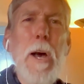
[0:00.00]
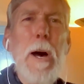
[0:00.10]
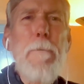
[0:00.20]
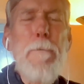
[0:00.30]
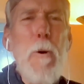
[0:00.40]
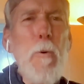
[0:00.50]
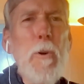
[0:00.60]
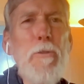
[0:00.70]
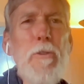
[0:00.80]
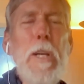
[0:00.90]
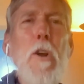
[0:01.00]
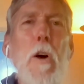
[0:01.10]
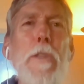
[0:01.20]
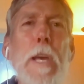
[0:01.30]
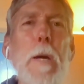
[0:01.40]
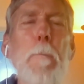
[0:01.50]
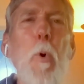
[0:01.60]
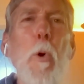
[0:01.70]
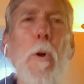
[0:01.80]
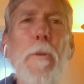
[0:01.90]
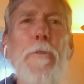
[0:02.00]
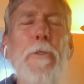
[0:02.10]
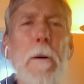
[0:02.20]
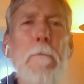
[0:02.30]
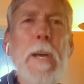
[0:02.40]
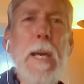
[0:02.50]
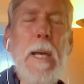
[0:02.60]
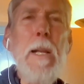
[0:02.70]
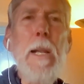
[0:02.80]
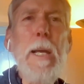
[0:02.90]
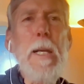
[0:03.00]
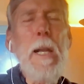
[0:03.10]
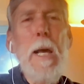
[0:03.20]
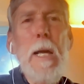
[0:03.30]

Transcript: focusing on the importance of healing